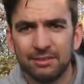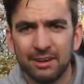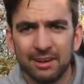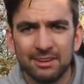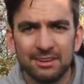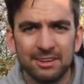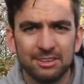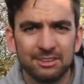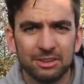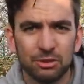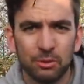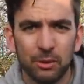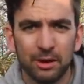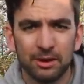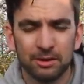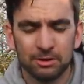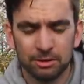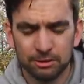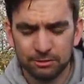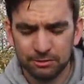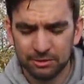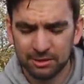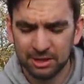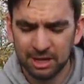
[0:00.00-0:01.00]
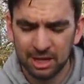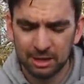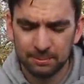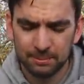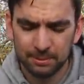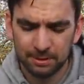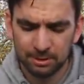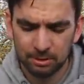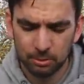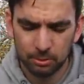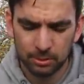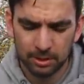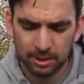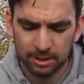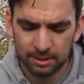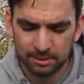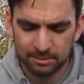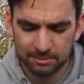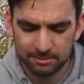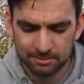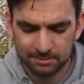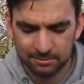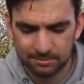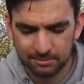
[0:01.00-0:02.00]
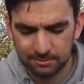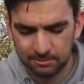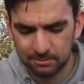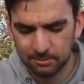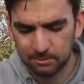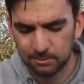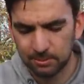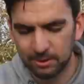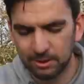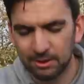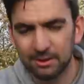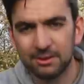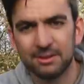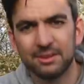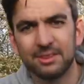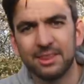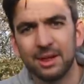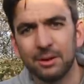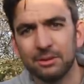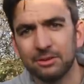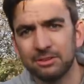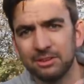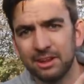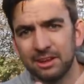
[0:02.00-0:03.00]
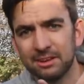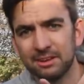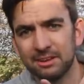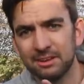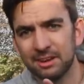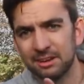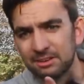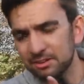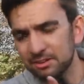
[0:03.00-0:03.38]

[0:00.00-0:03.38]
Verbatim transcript: find these are quite good for keeping away, well, that one's knackered